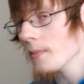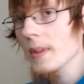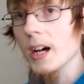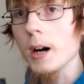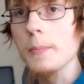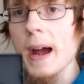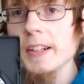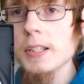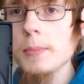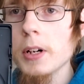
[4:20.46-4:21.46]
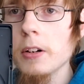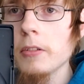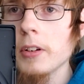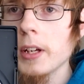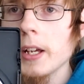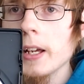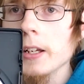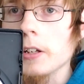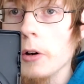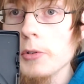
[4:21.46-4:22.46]
Maximo
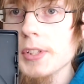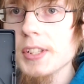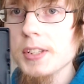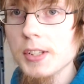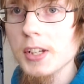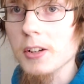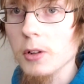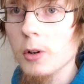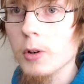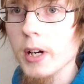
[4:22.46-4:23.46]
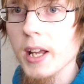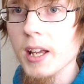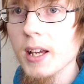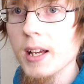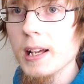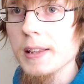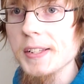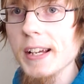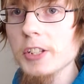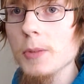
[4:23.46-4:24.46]
Ghosts to Glory. This
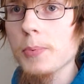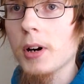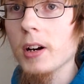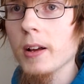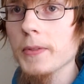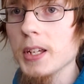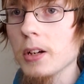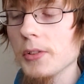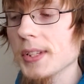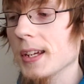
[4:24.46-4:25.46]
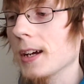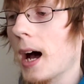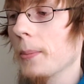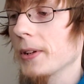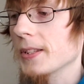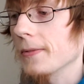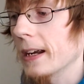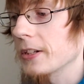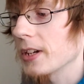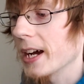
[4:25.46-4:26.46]
is actually part of the Ghosts and Goblins
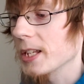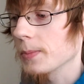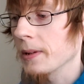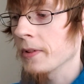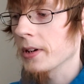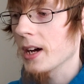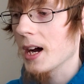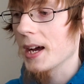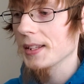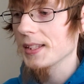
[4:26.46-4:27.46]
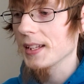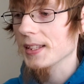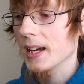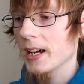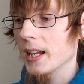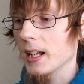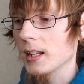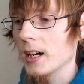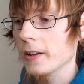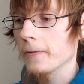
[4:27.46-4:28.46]
franchise, believe it or not. It's got a
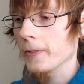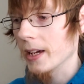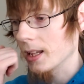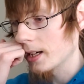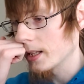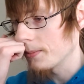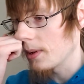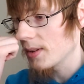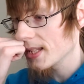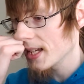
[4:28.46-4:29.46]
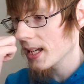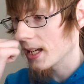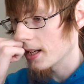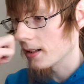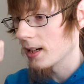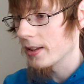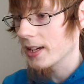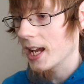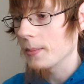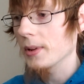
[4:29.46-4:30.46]
lot of the music and a lot of the
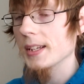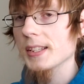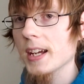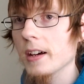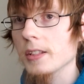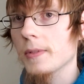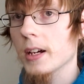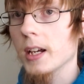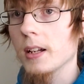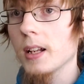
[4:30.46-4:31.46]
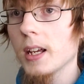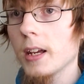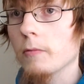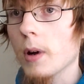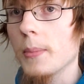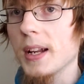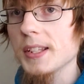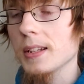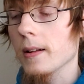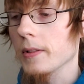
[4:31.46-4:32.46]
gameplay style is very
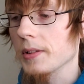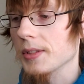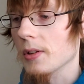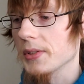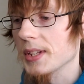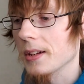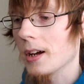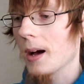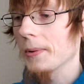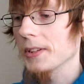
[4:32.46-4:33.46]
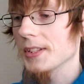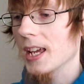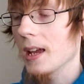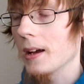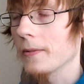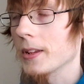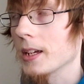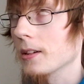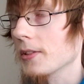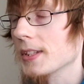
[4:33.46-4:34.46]
reminiscent of those Ghosts and Goblins game, of the
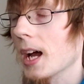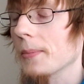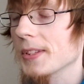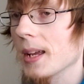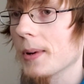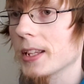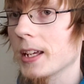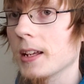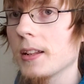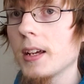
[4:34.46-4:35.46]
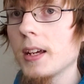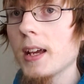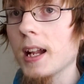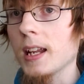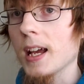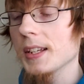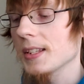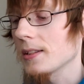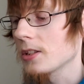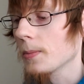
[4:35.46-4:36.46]
Ghosts and Goblins game on the NES
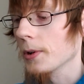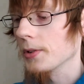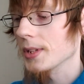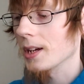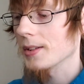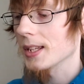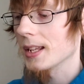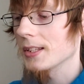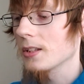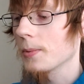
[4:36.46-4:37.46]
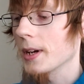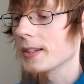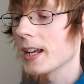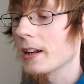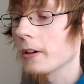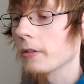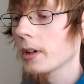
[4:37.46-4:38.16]
and Super Ghosts and Ghosts on the Super Nintendo.